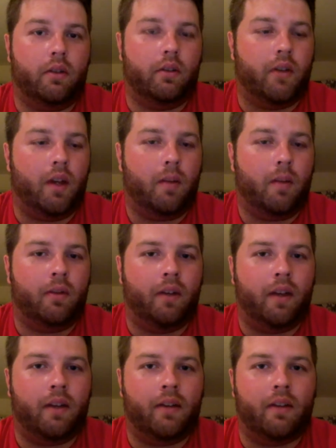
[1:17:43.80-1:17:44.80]

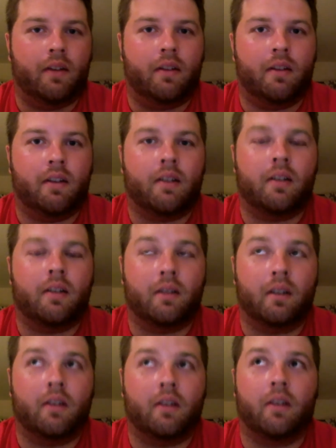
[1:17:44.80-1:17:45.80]
Saberfest, and it,
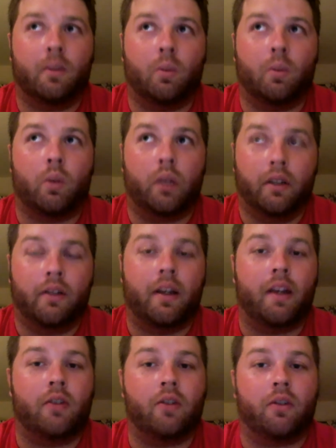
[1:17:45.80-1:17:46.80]
will get real
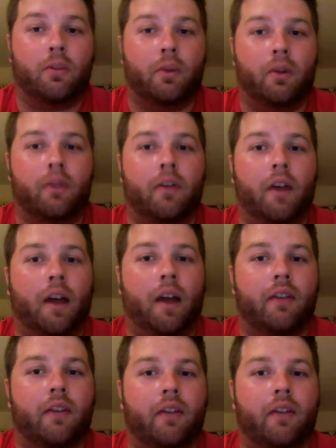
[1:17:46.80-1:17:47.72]
dangerous real fast.